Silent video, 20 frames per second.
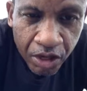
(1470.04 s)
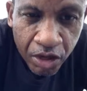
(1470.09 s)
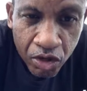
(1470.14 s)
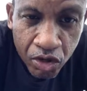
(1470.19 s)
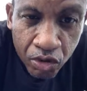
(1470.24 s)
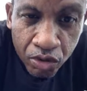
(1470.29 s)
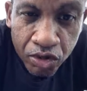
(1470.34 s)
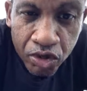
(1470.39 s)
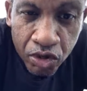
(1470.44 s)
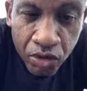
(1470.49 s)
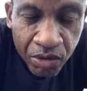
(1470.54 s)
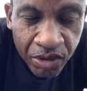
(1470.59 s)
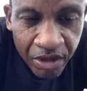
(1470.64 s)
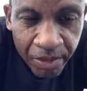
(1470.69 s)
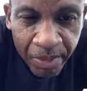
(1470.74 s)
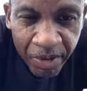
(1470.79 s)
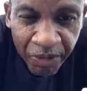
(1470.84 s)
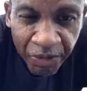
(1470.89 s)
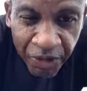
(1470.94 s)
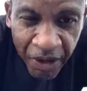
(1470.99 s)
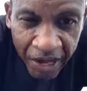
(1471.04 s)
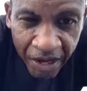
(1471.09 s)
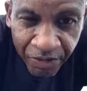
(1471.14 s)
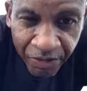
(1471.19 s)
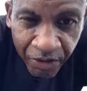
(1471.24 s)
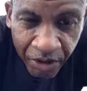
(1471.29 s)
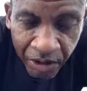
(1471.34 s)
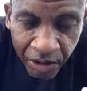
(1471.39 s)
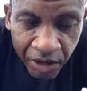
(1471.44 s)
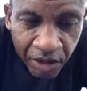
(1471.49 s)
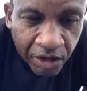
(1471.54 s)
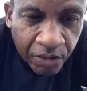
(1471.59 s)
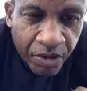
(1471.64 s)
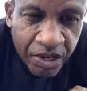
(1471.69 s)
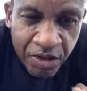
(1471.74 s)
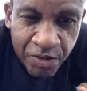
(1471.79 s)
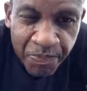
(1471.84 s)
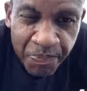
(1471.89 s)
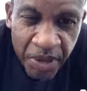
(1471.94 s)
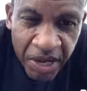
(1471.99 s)
You do them a favor
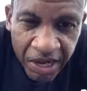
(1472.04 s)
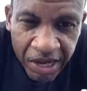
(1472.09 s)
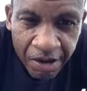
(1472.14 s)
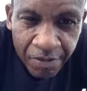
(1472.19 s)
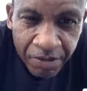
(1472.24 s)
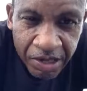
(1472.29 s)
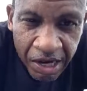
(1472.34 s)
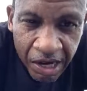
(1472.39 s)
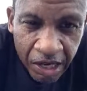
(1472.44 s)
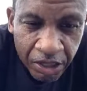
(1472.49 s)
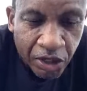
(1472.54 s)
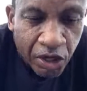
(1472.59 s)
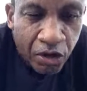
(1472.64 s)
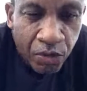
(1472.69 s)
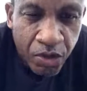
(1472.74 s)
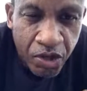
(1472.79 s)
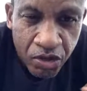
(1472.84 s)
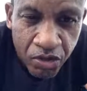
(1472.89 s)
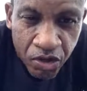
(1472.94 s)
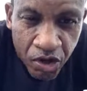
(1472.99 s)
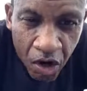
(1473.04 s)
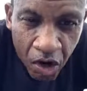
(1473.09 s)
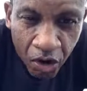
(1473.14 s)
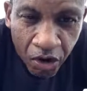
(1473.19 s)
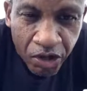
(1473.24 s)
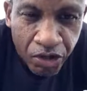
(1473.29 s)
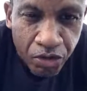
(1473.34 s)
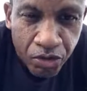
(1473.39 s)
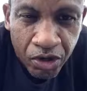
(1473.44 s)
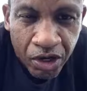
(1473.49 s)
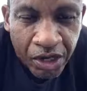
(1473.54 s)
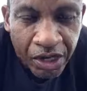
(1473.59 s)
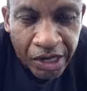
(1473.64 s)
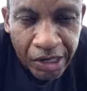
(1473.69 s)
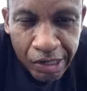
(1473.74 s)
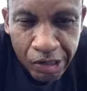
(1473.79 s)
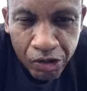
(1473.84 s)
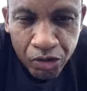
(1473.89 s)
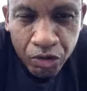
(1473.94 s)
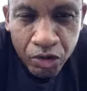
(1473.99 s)
when you pick up guns, when you go and you
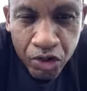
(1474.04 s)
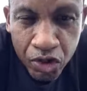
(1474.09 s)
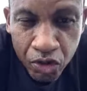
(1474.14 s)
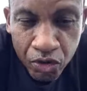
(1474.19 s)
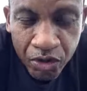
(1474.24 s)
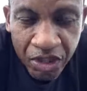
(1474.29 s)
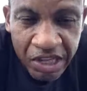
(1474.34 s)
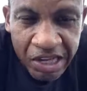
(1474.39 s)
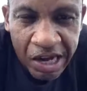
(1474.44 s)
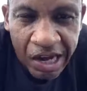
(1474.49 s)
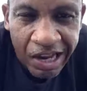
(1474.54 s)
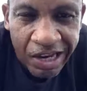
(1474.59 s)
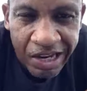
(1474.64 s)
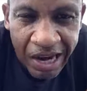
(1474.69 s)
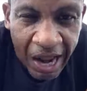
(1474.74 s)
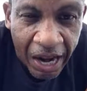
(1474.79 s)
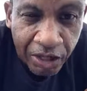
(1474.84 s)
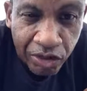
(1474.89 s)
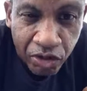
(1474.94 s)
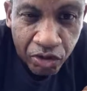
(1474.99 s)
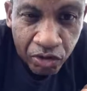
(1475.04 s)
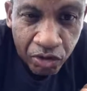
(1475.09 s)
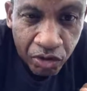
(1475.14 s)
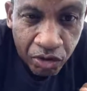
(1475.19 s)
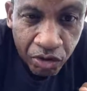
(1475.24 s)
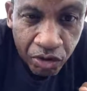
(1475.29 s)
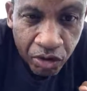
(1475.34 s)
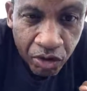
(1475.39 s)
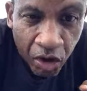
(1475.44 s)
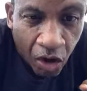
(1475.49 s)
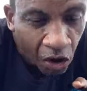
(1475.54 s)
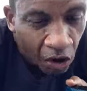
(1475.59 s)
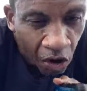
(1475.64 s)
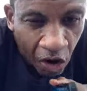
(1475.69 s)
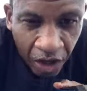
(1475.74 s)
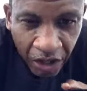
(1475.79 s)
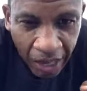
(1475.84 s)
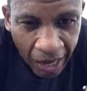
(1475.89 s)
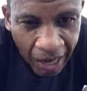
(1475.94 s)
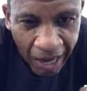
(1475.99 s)
do the unnatural.
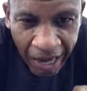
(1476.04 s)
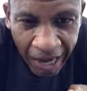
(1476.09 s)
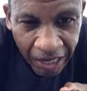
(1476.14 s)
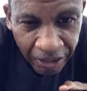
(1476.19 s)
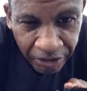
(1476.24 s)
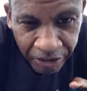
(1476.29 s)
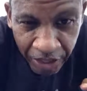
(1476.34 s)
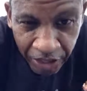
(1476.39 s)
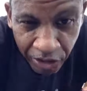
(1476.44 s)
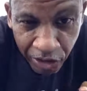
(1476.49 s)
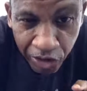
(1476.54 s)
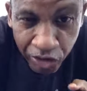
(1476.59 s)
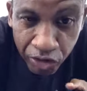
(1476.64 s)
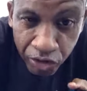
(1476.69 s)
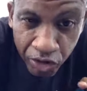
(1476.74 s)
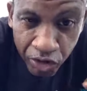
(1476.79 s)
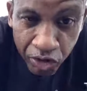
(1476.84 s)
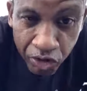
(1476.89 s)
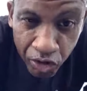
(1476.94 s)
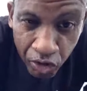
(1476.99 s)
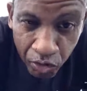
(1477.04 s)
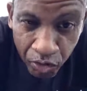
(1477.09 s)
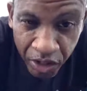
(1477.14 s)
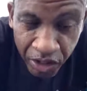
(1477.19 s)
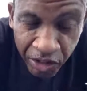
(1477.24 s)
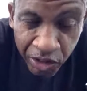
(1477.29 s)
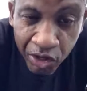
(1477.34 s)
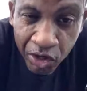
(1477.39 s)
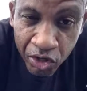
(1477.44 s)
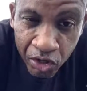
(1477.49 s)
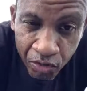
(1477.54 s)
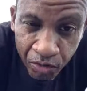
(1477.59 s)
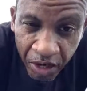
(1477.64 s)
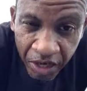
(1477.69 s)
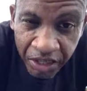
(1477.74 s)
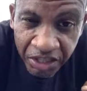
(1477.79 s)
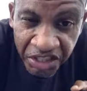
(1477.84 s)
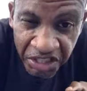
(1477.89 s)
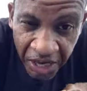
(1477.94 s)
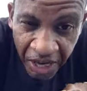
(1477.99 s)
All our ancestors used to do is, you
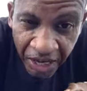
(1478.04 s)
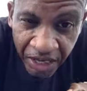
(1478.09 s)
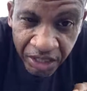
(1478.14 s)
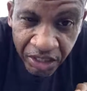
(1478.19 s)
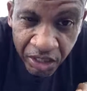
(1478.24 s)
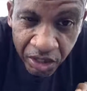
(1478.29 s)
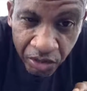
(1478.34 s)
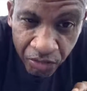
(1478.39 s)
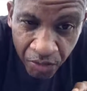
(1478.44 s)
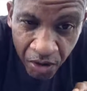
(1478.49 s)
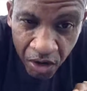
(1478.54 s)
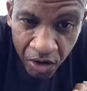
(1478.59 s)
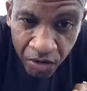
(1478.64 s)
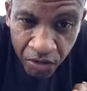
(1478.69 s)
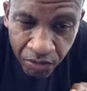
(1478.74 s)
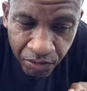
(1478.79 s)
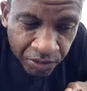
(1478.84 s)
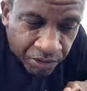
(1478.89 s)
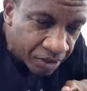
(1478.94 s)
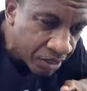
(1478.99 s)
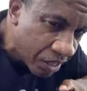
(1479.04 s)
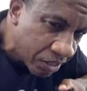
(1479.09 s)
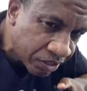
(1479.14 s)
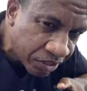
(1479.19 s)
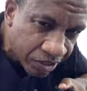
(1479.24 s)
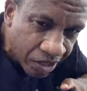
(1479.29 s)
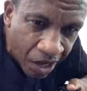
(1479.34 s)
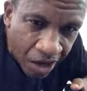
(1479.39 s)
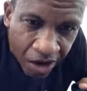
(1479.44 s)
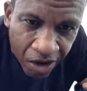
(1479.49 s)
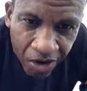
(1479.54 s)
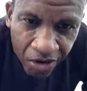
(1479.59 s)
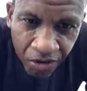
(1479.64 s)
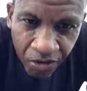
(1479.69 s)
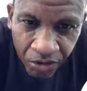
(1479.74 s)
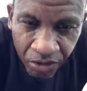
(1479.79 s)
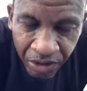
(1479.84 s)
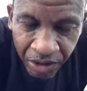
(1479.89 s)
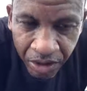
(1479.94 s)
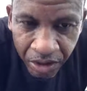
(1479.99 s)
want to challenge the throne? Let's
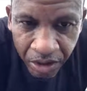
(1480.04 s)
go.